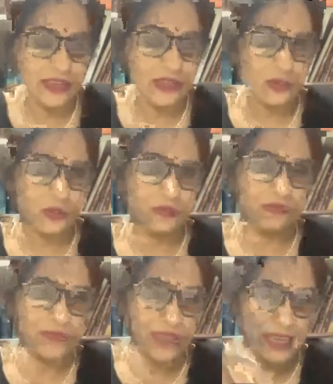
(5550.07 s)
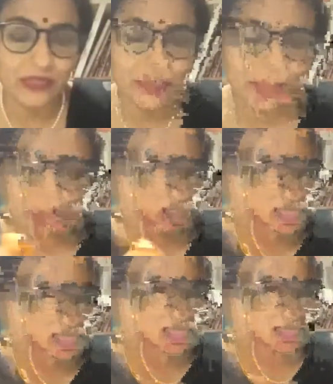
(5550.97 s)
So in all of
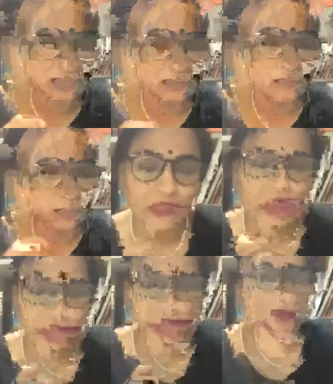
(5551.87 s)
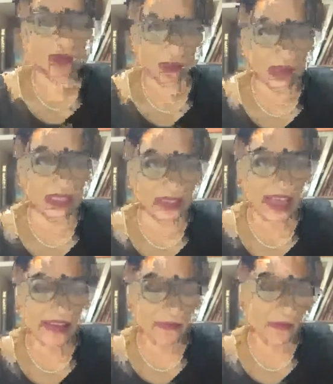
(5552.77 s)
this, women have to speak. They
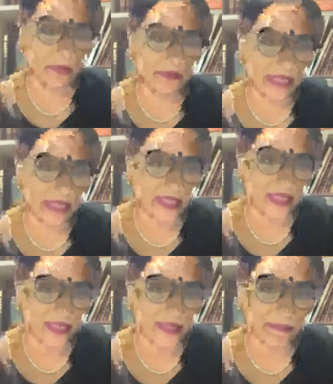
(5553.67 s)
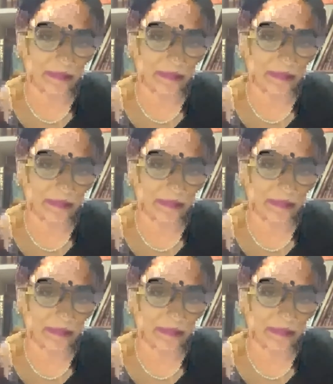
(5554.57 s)
have to be present.